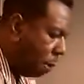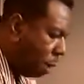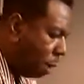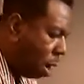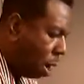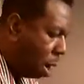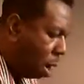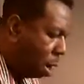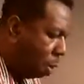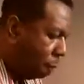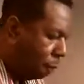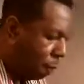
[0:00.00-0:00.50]
it
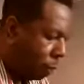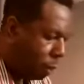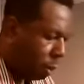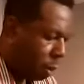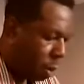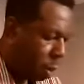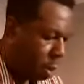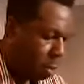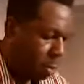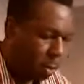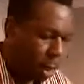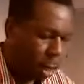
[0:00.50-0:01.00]
off.
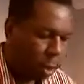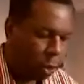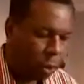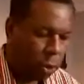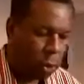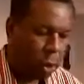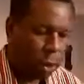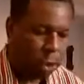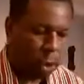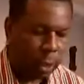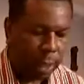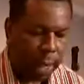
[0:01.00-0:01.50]
Make
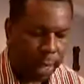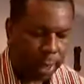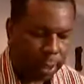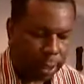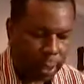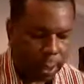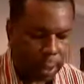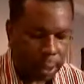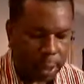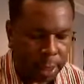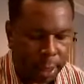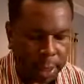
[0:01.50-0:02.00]
sure it's nice
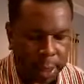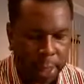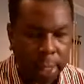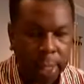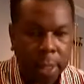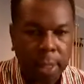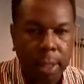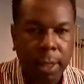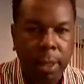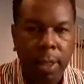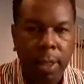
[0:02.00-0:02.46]
and clean.